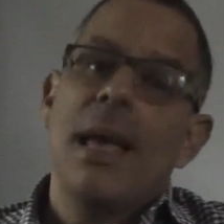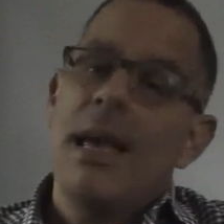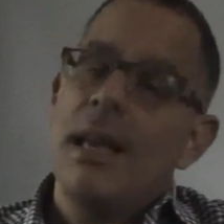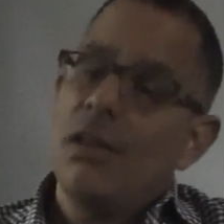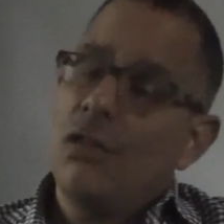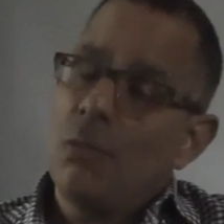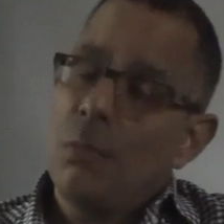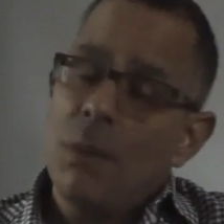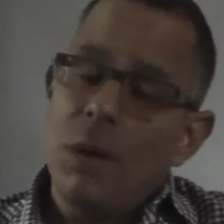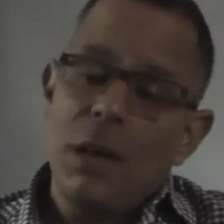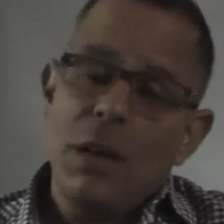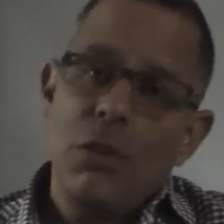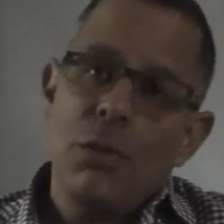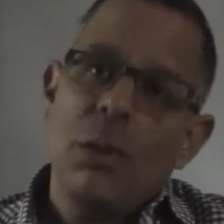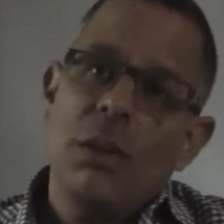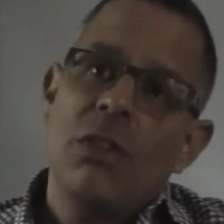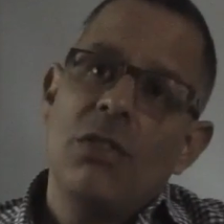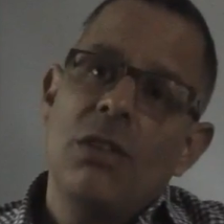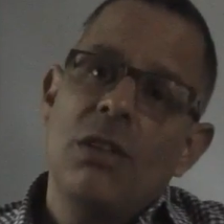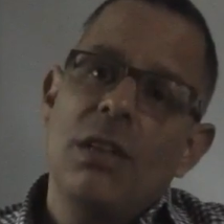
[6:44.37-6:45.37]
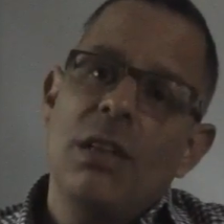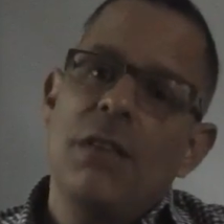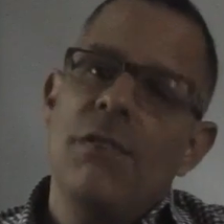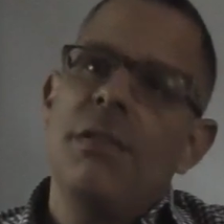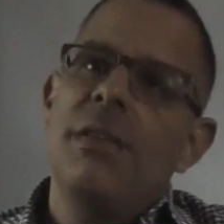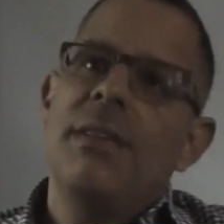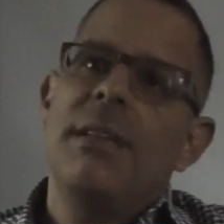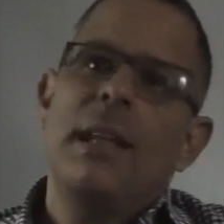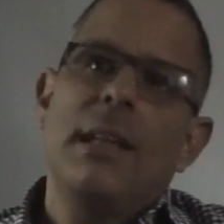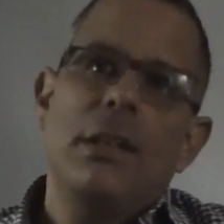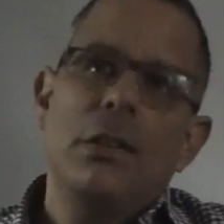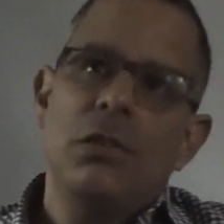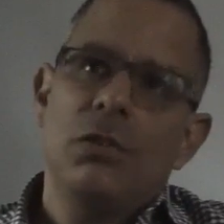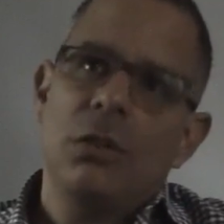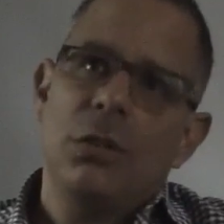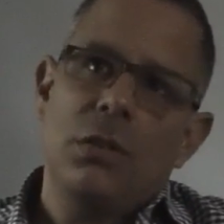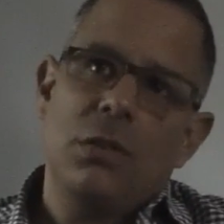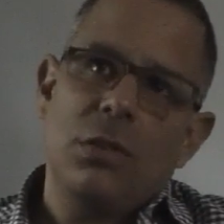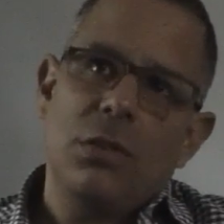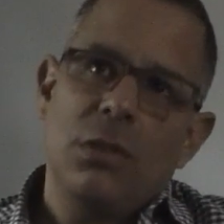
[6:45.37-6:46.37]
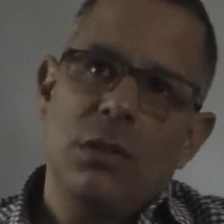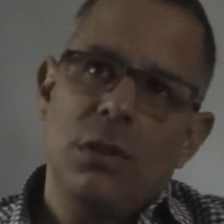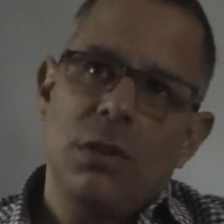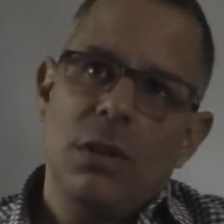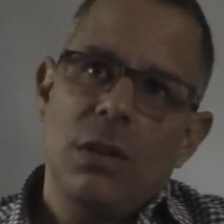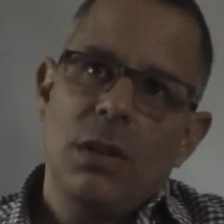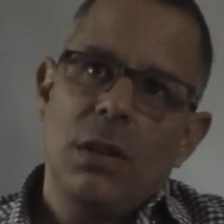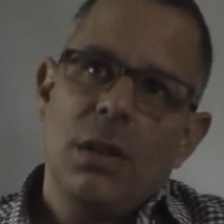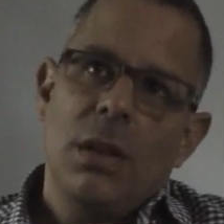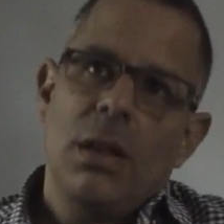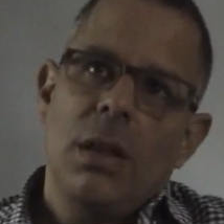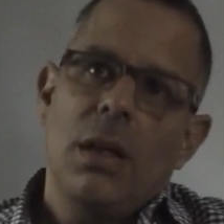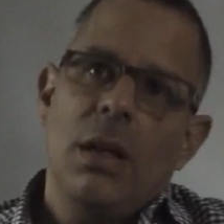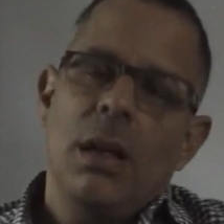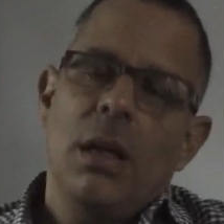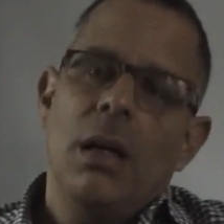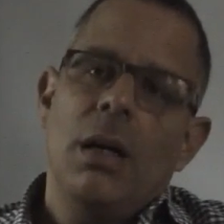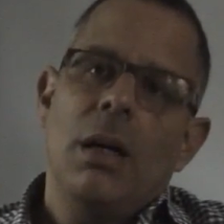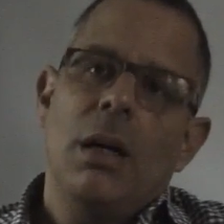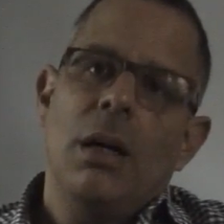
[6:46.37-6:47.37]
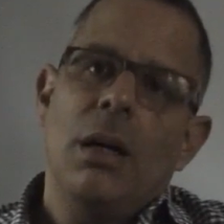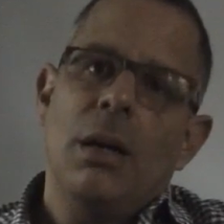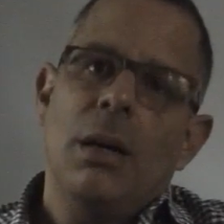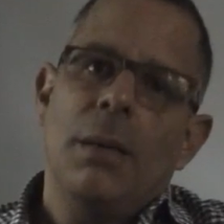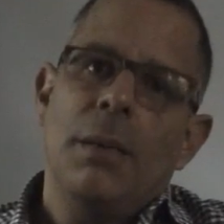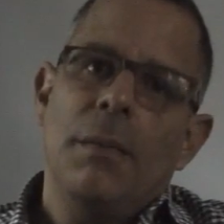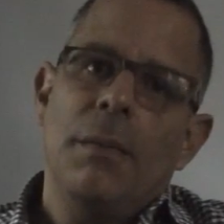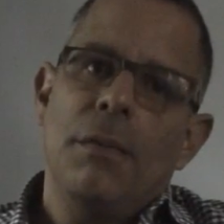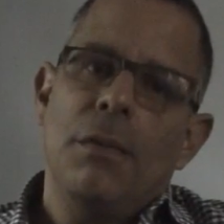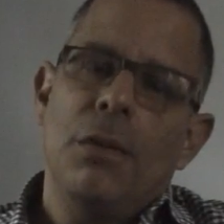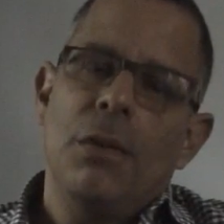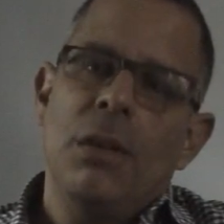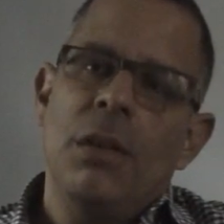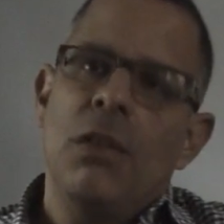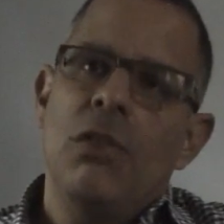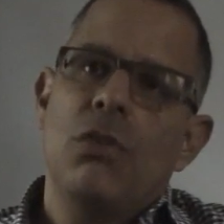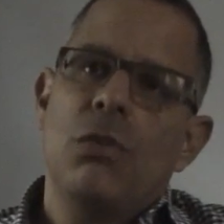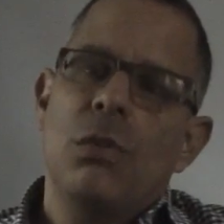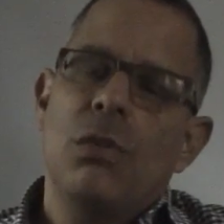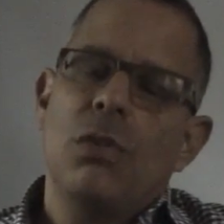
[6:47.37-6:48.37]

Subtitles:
It's a monitoring, there's not enough intelligence for the industry.